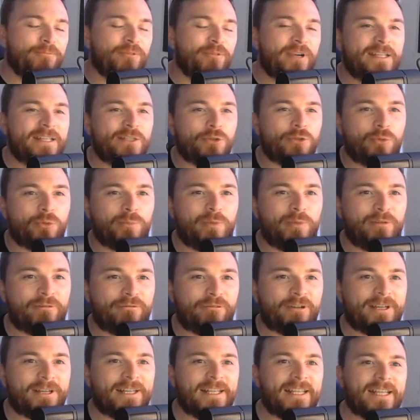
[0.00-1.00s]
pre-tournament
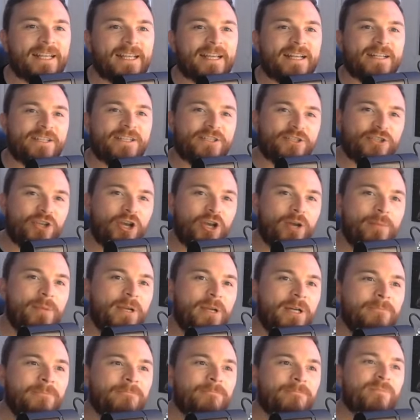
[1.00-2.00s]
friendly against
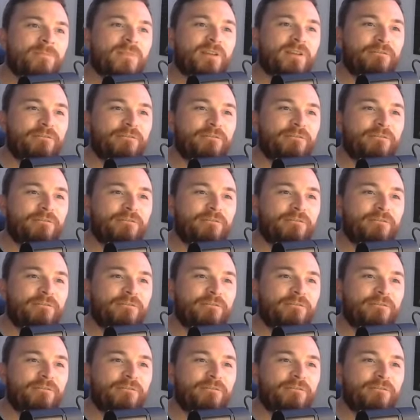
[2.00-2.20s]
Serbia,